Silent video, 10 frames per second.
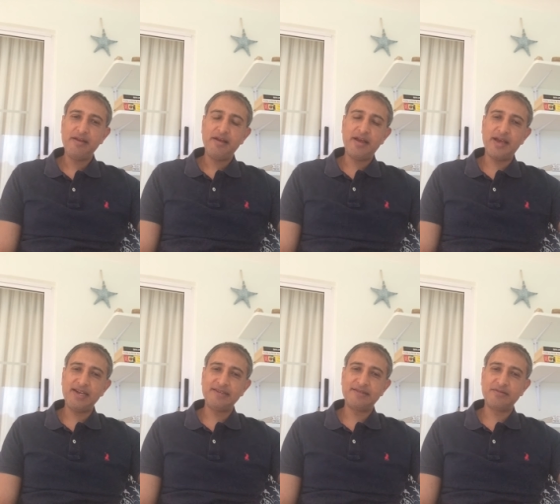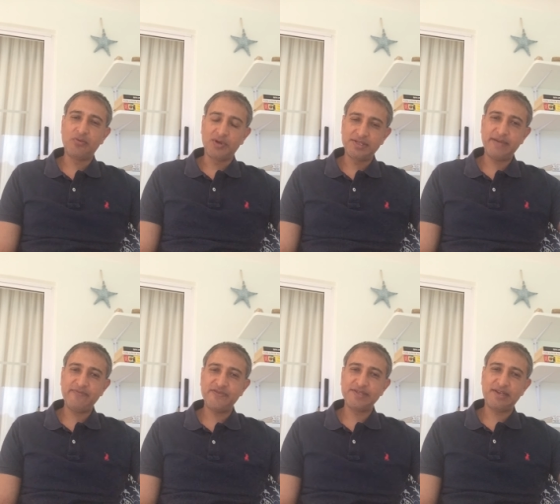And what's
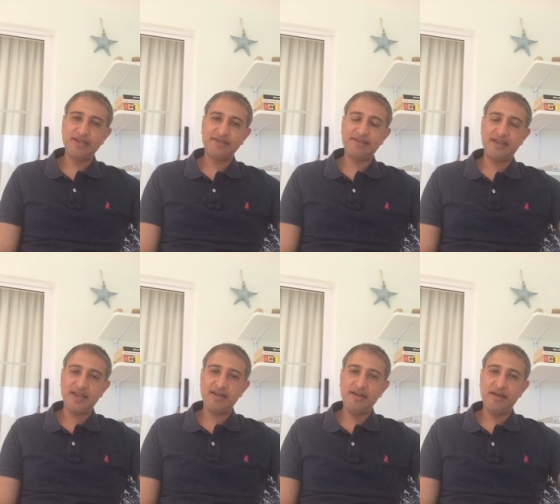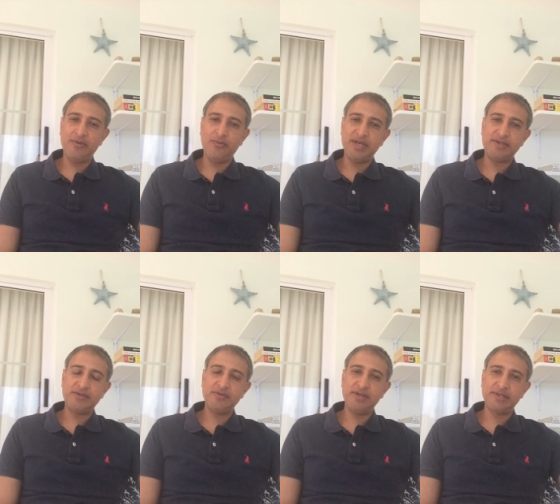emphasized again in week
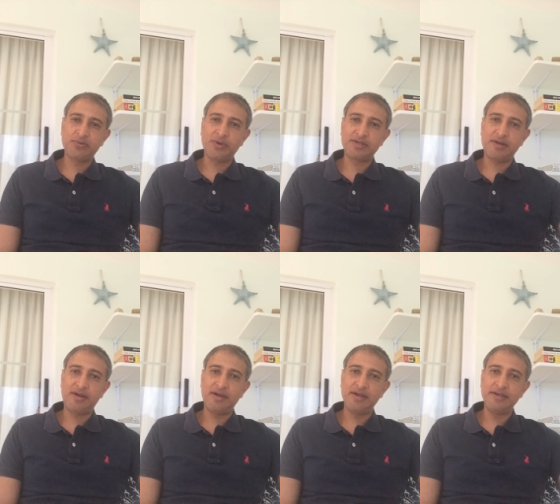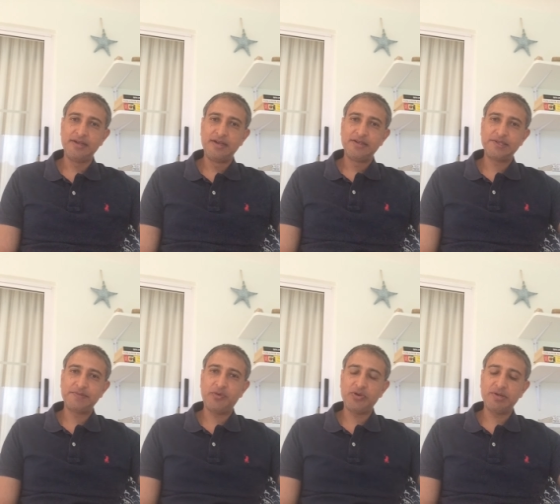2 is what I
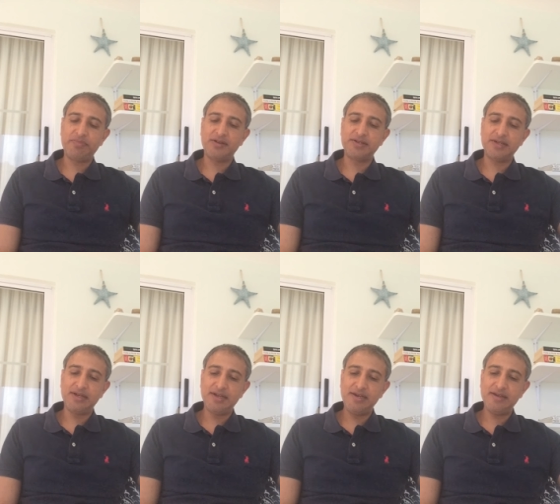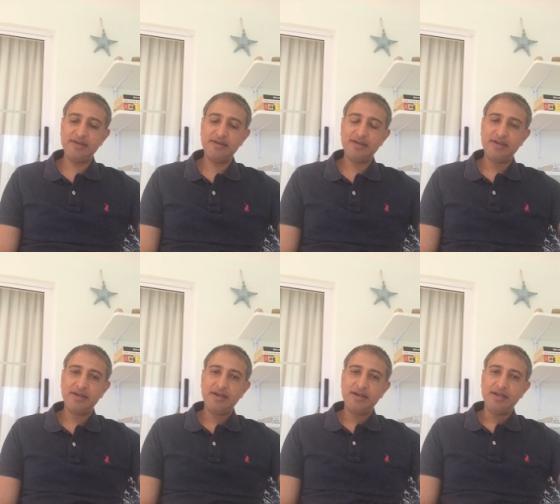spoke about earlier.
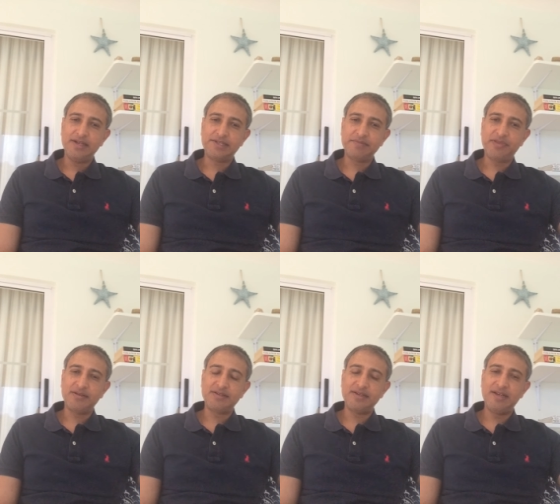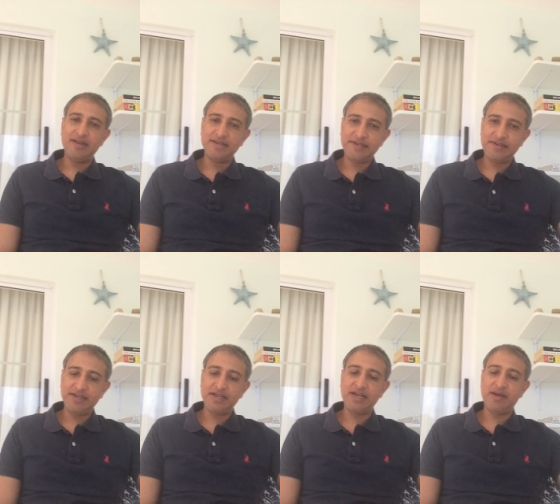It's about
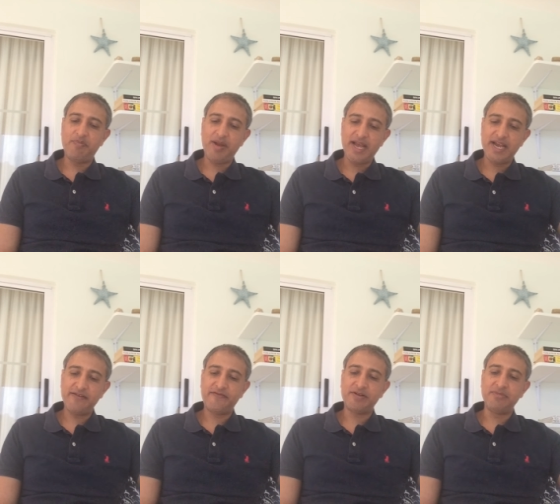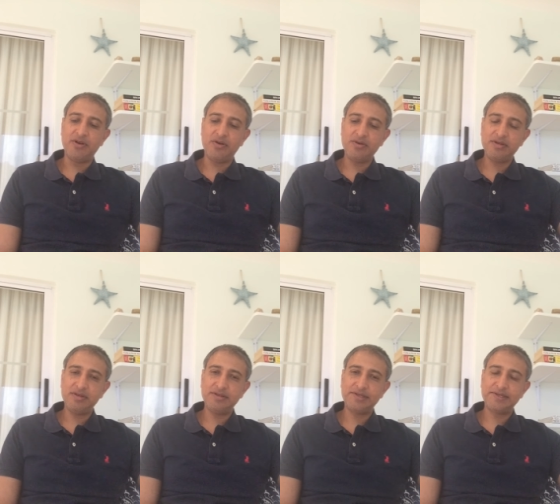eliciting a plan from
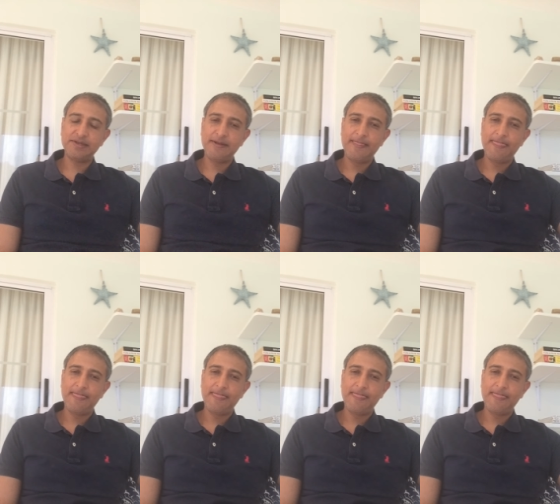locals,